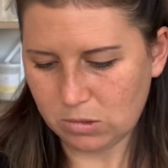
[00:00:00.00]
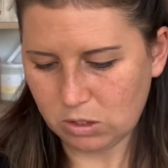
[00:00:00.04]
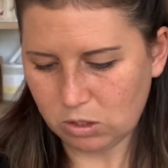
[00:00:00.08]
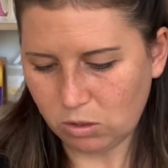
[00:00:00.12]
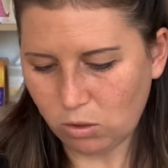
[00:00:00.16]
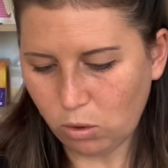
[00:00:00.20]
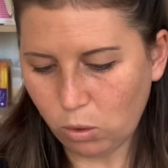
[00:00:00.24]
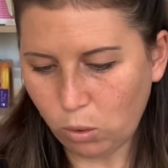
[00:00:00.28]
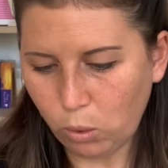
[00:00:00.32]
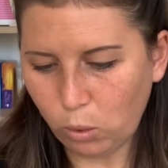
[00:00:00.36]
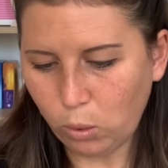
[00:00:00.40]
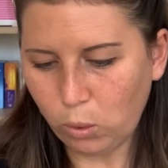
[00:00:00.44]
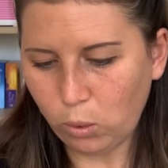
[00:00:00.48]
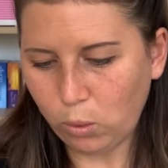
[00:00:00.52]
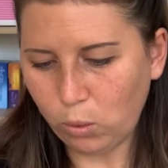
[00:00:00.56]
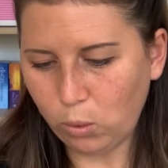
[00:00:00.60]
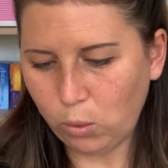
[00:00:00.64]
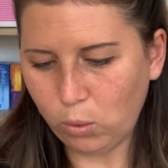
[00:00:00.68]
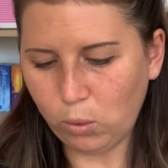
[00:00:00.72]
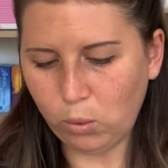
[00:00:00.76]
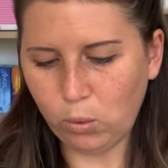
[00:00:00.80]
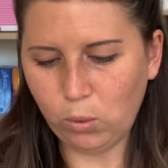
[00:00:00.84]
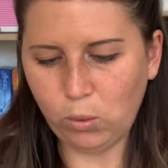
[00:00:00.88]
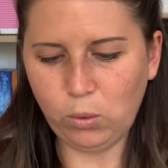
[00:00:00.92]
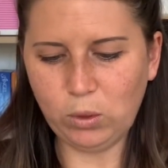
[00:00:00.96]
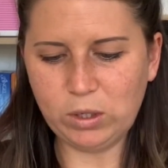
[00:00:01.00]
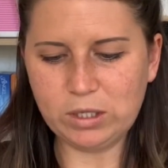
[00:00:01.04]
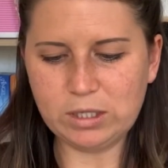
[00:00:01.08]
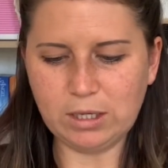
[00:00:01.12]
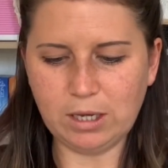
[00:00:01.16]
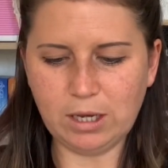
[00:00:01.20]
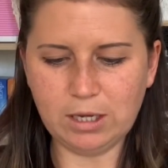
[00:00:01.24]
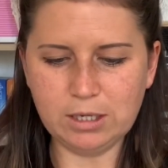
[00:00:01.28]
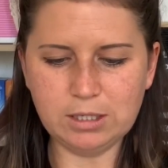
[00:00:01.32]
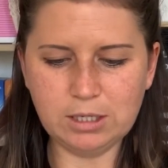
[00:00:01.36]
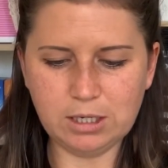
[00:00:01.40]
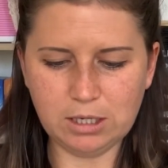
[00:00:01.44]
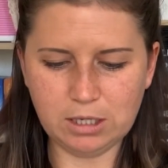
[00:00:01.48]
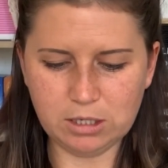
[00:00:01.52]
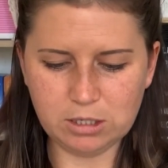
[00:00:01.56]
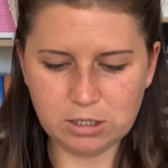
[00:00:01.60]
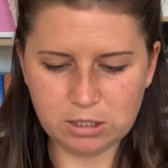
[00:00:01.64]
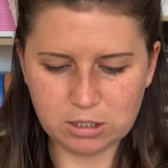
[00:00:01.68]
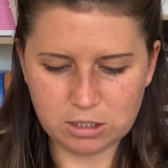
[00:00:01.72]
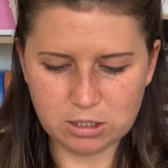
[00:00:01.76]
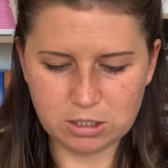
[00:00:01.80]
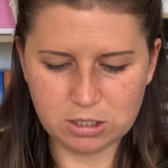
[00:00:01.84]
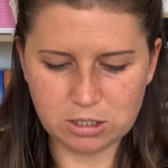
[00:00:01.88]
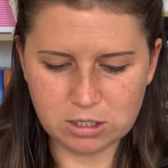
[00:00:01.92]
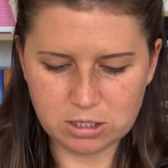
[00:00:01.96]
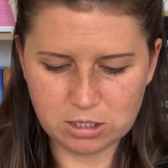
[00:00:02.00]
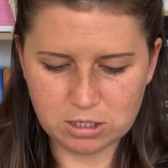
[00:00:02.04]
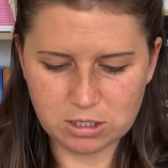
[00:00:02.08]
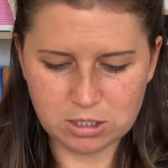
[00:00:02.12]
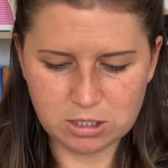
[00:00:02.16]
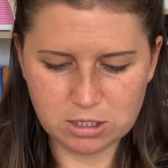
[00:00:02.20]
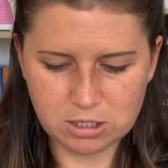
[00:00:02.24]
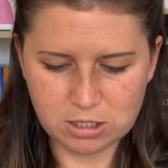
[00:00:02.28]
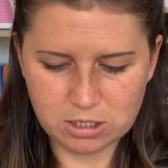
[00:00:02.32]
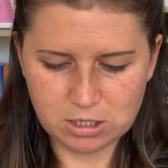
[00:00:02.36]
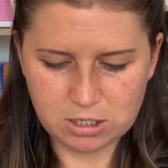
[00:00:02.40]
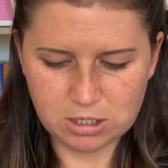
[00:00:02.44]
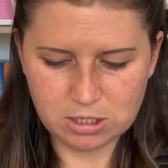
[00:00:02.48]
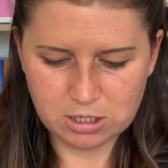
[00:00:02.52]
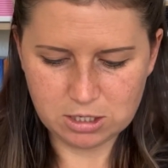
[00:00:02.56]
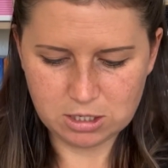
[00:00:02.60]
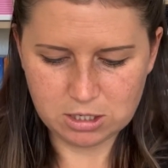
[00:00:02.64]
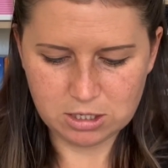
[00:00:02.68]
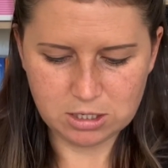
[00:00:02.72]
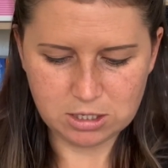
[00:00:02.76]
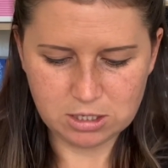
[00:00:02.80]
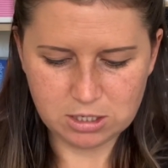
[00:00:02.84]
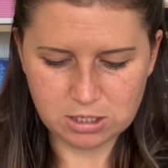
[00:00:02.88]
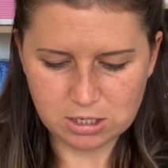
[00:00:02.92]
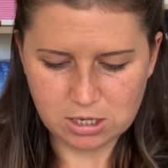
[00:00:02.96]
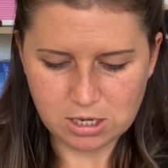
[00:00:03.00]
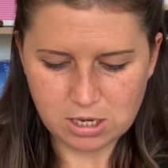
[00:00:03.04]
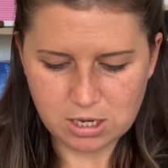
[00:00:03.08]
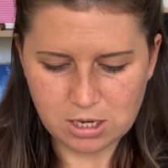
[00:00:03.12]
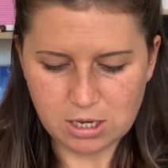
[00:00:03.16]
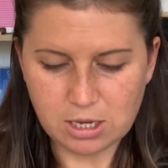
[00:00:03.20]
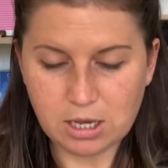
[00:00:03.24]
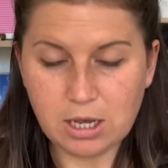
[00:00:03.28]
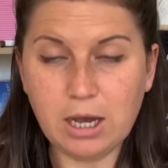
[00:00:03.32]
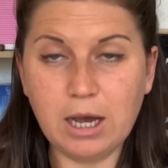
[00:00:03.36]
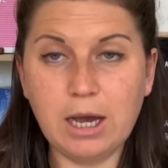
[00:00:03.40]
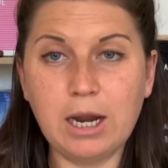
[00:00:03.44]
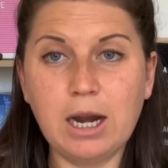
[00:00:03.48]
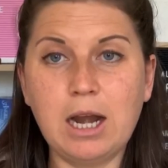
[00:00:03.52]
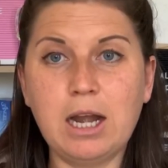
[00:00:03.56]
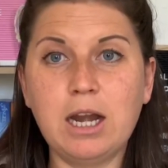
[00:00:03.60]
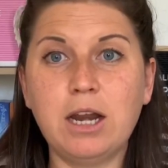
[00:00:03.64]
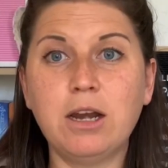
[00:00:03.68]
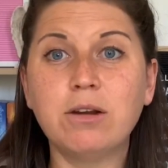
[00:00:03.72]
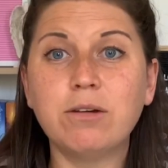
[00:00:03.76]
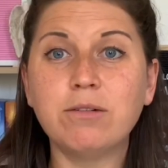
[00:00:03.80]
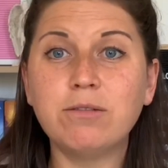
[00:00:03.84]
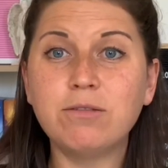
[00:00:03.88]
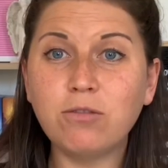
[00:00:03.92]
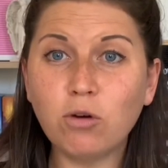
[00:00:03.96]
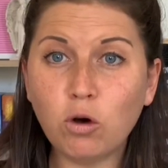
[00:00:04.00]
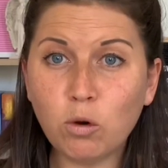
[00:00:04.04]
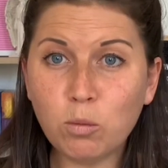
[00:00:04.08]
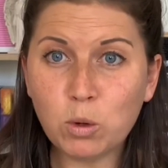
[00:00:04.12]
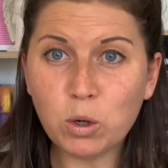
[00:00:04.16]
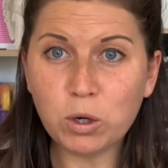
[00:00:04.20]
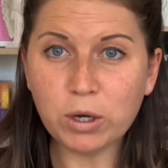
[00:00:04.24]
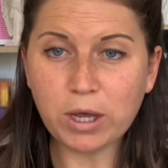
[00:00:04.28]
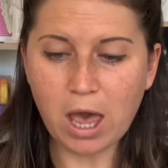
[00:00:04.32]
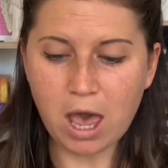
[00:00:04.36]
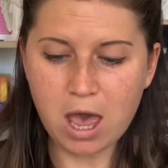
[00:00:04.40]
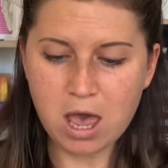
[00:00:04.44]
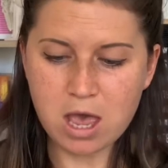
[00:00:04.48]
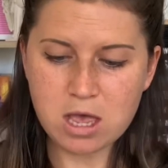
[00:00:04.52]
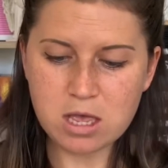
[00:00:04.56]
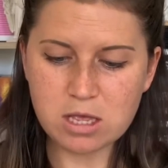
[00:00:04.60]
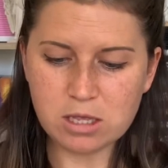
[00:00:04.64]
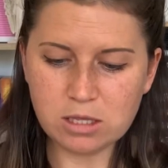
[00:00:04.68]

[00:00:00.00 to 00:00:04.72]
Ooh, exciting. I need 4 more cards.